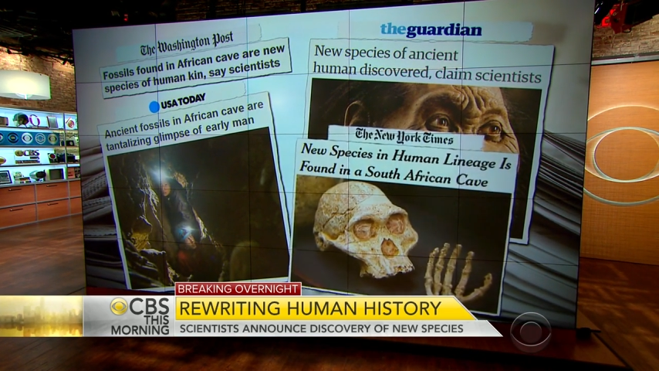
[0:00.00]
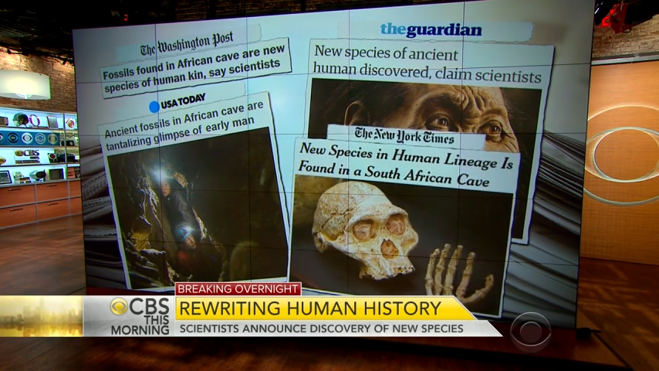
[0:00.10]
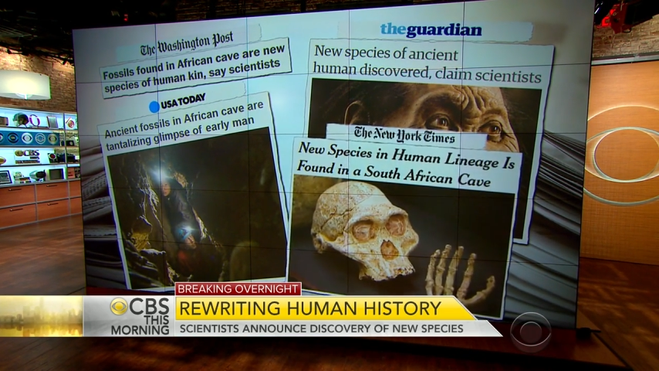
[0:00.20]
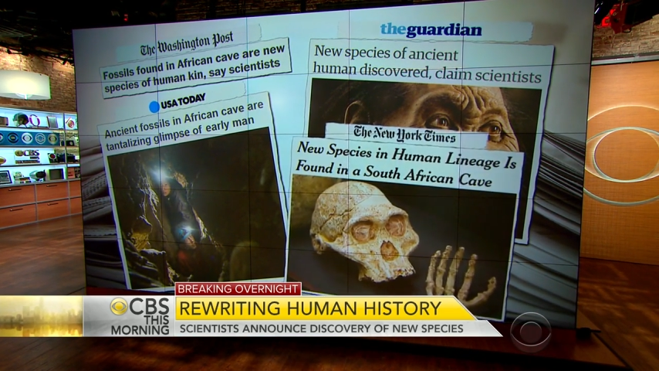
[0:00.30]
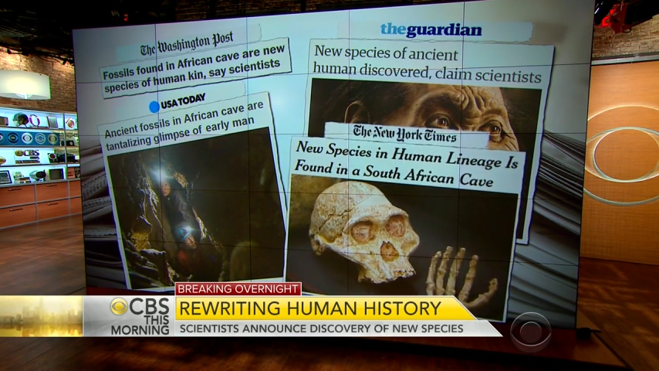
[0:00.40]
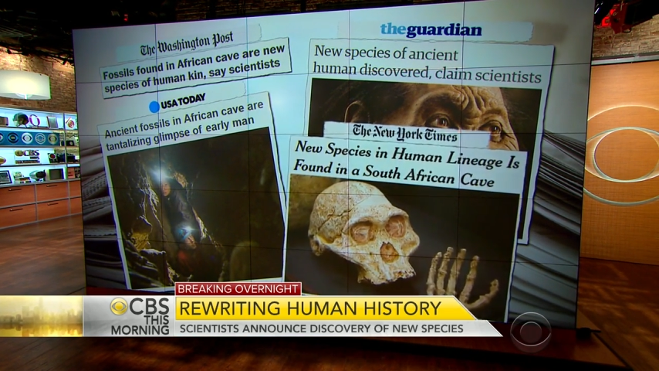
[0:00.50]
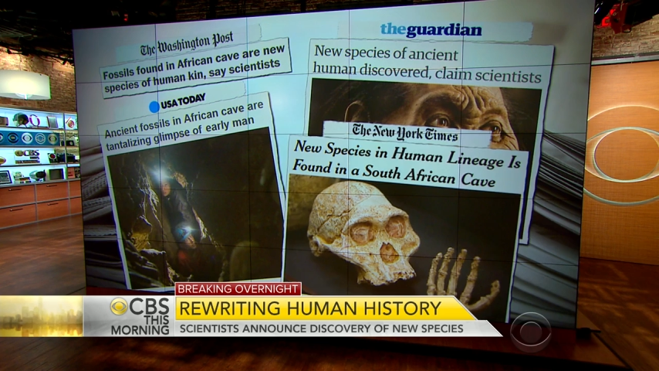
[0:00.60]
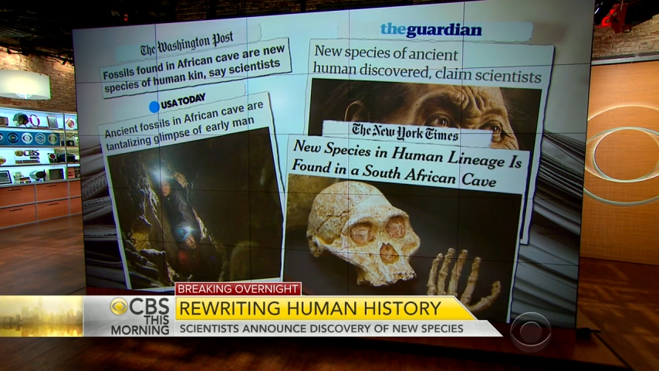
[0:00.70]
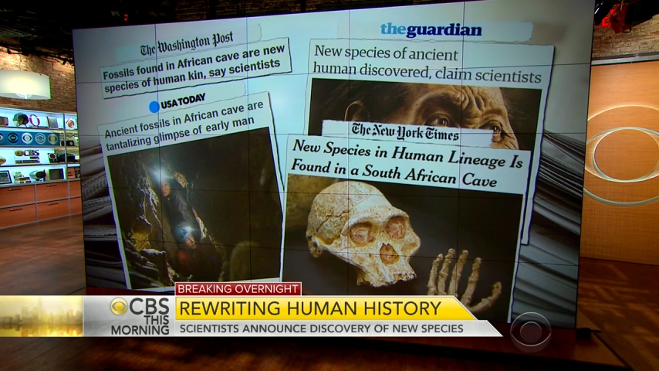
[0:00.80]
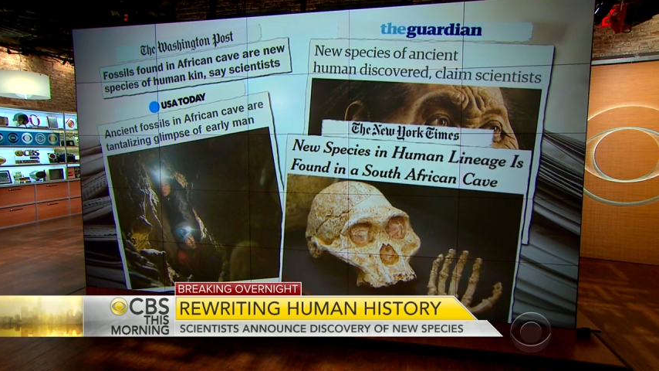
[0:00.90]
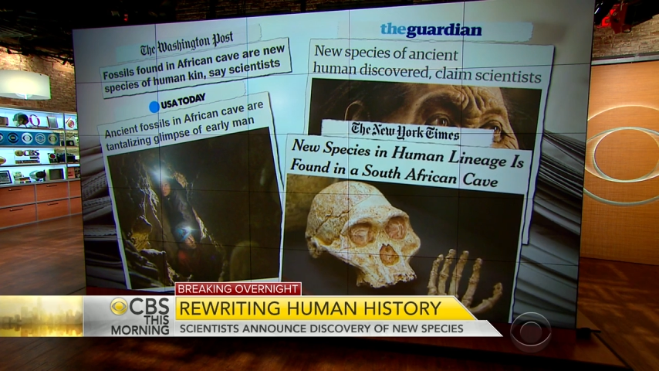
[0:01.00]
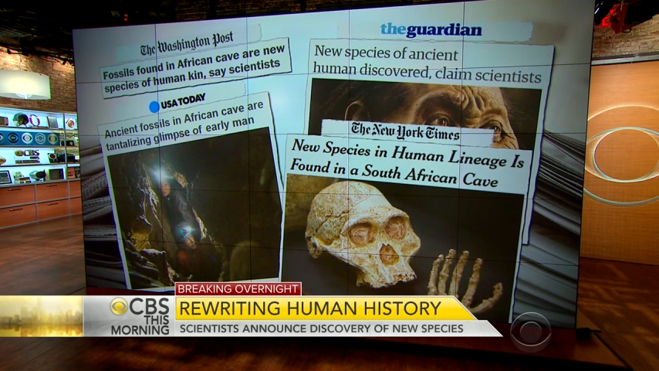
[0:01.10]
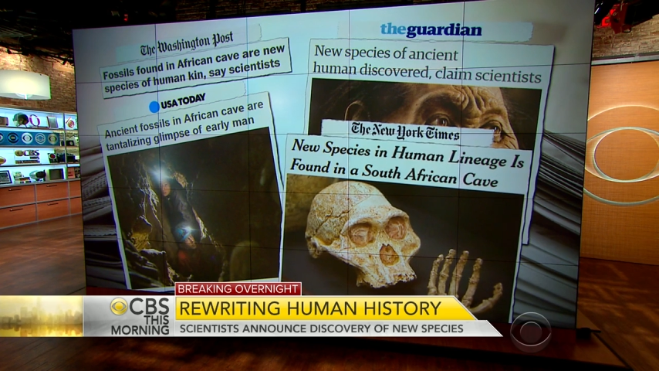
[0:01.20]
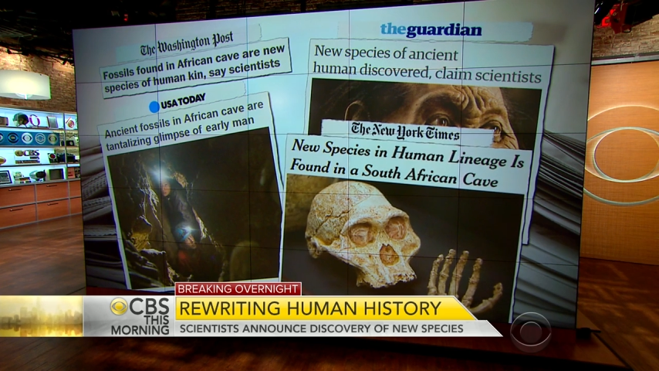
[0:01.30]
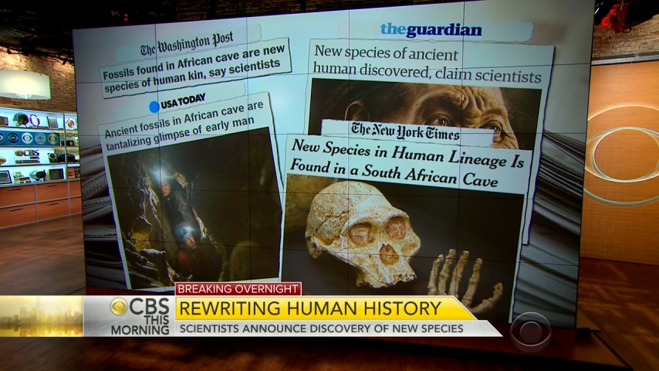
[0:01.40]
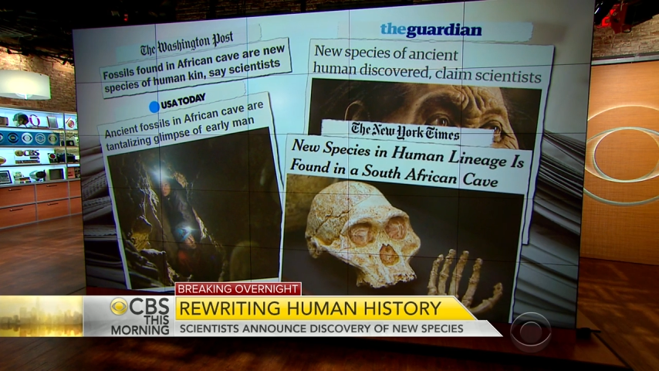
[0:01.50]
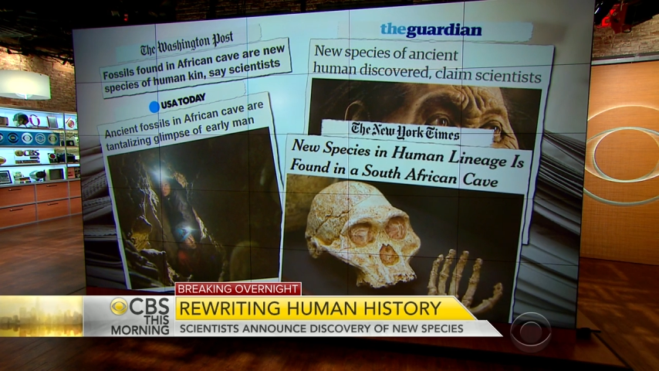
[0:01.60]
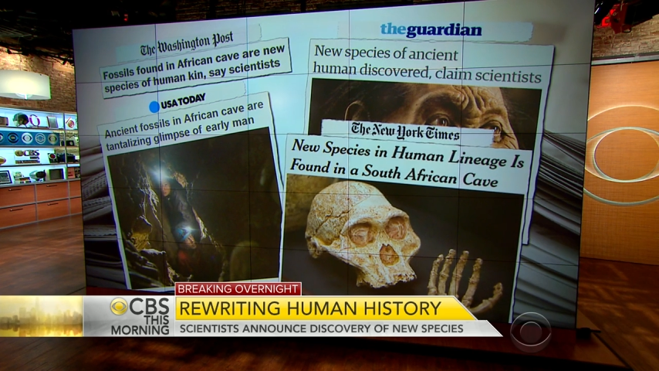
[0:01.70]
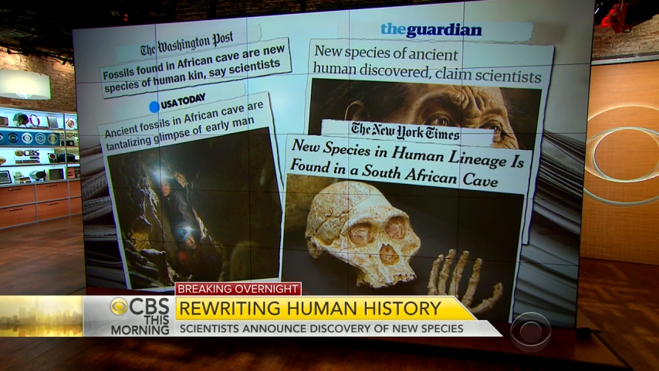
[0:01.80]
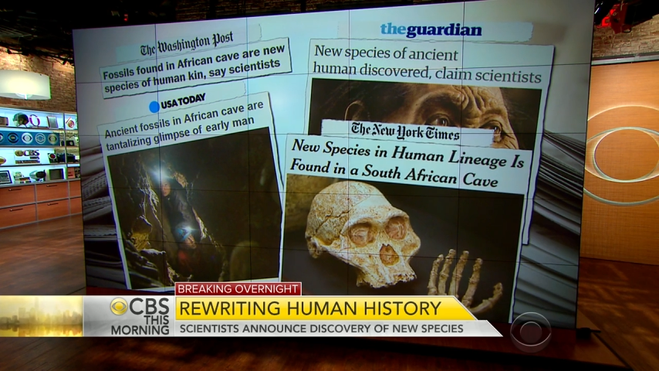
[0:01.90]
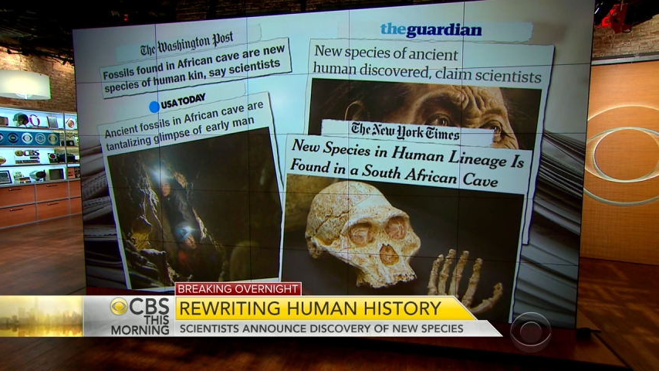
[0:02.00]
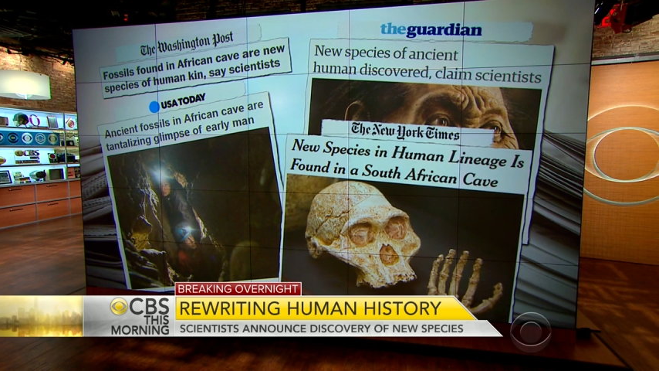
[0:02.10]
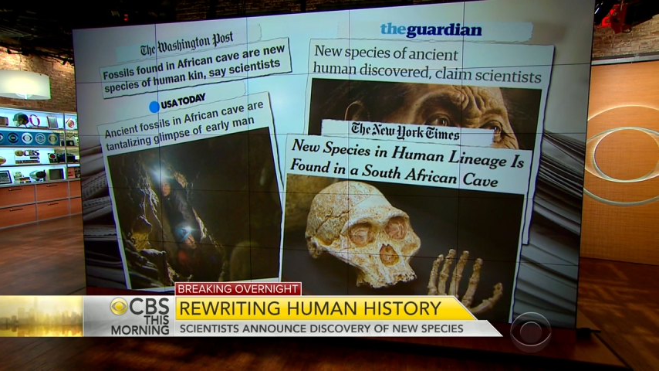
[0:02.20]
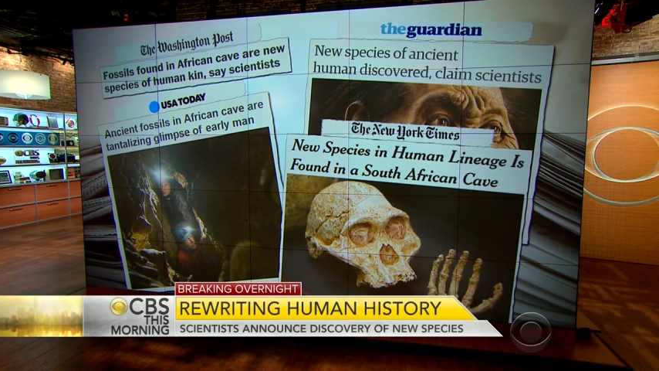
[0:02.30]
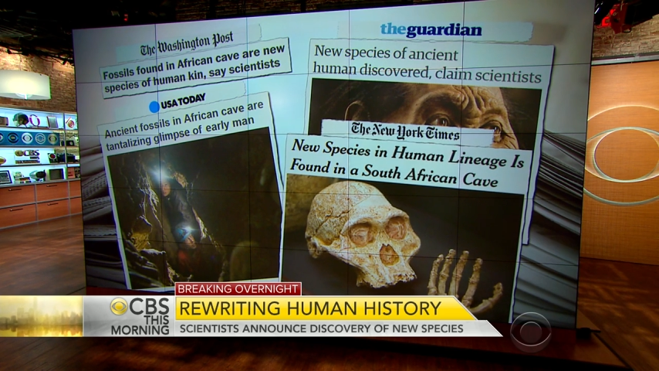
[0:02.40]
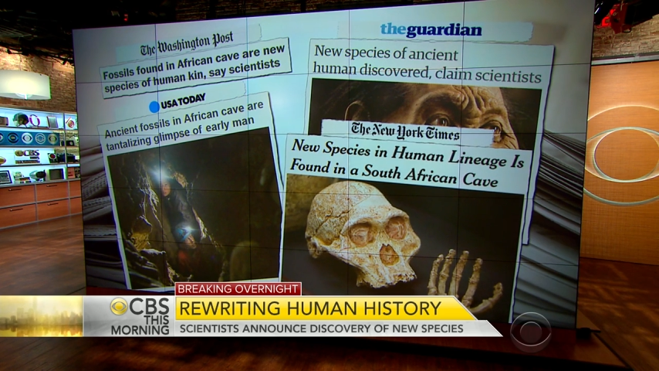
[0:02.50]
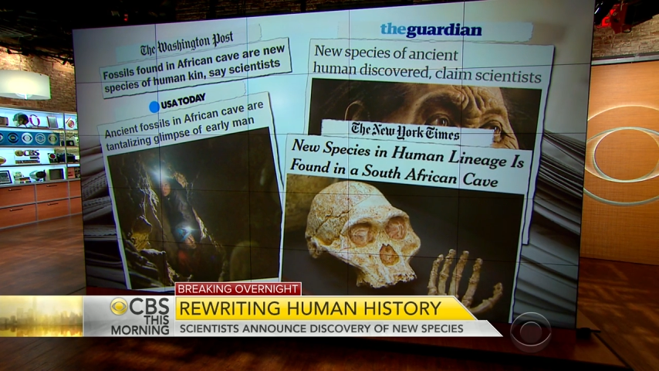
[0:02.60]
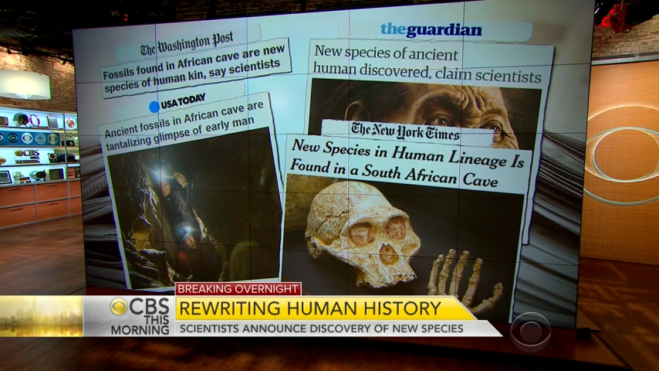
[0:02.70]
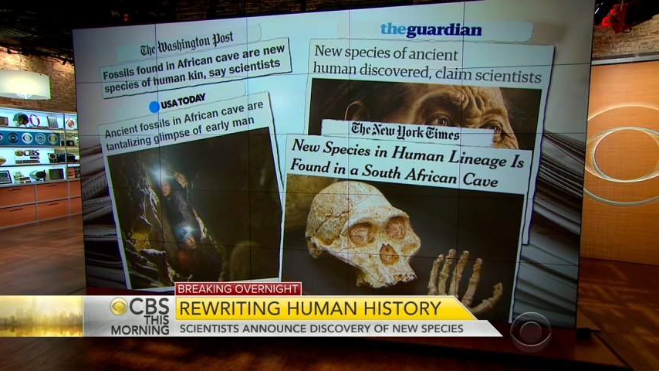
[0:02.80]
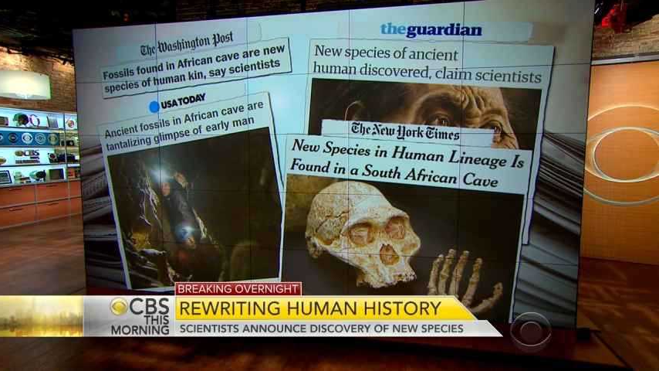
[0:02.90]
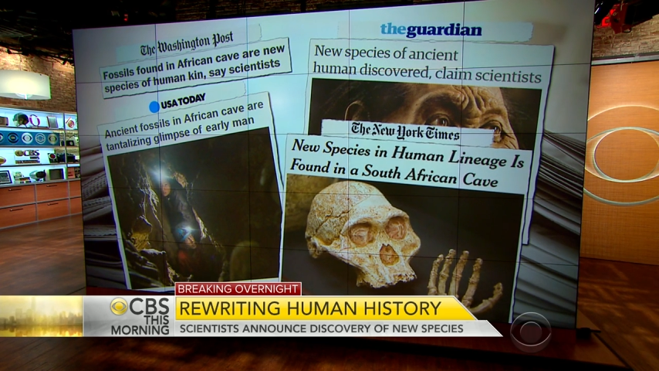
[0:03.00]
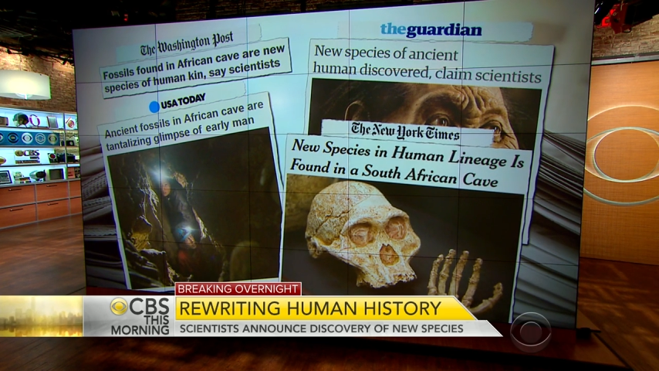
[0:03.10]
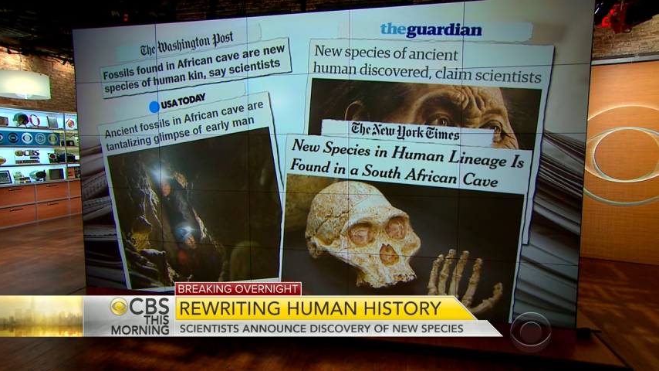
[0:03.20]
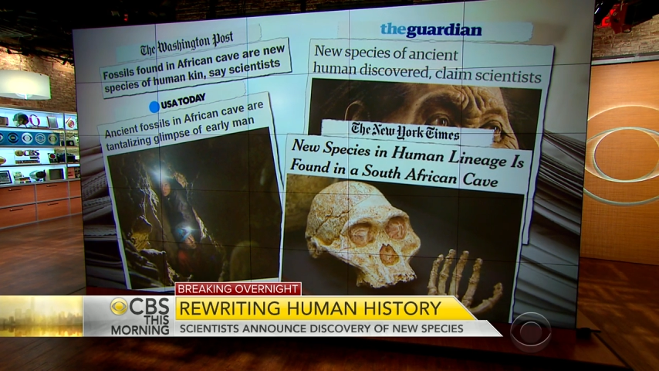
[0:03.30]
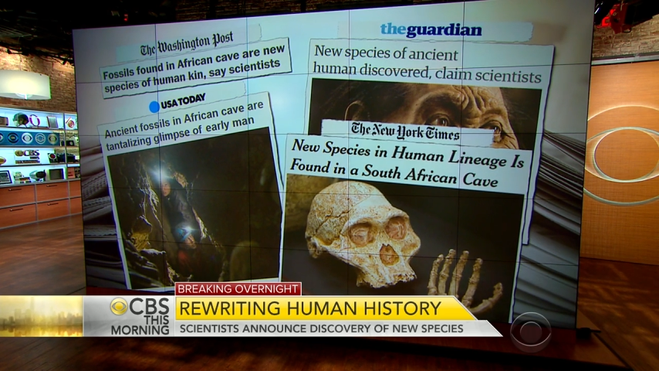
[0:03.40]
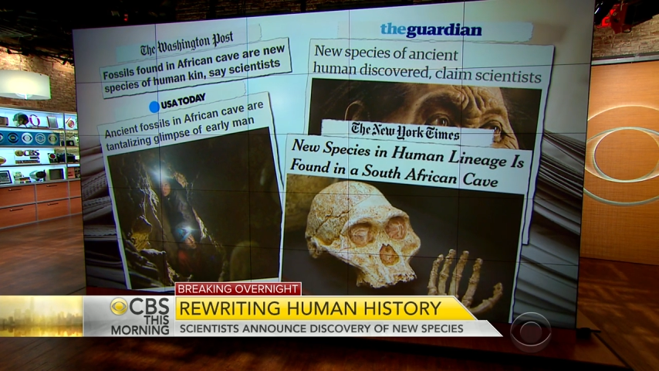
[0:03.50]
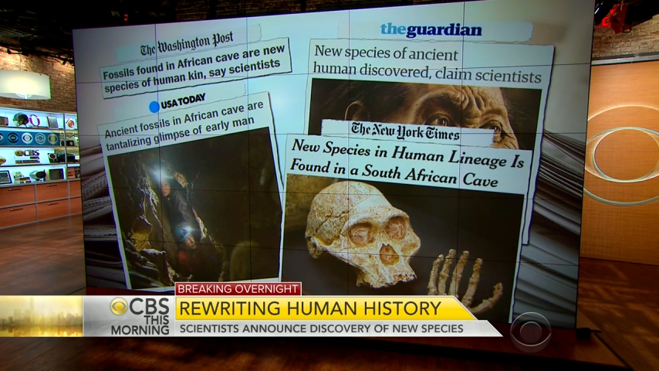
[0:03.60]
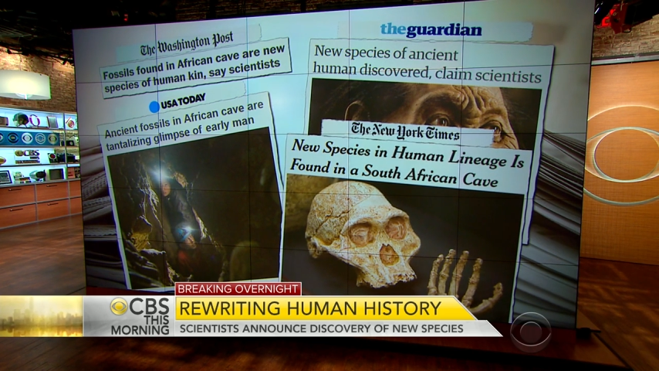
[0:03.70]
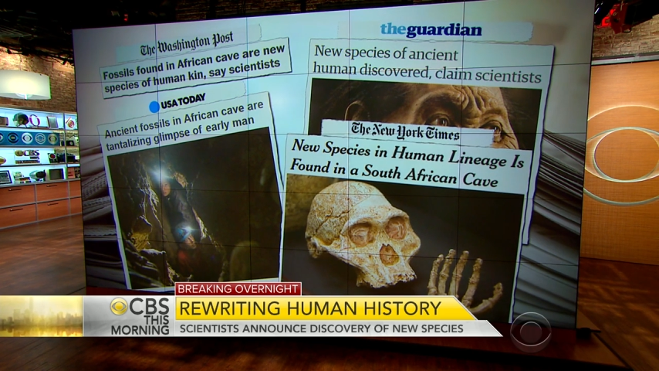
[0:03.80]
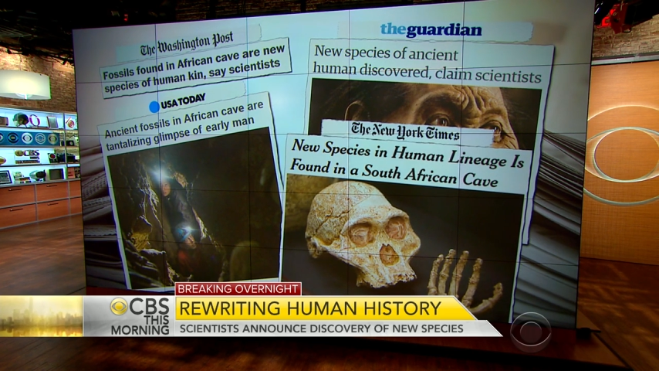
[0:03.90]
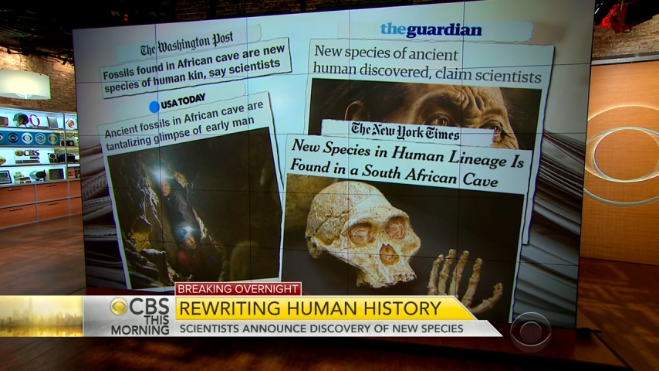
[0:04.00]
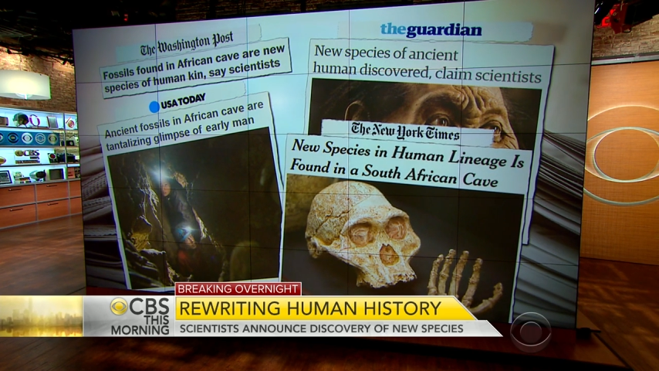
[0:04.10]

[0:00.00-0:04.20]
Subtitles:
[unreadable: no face in view]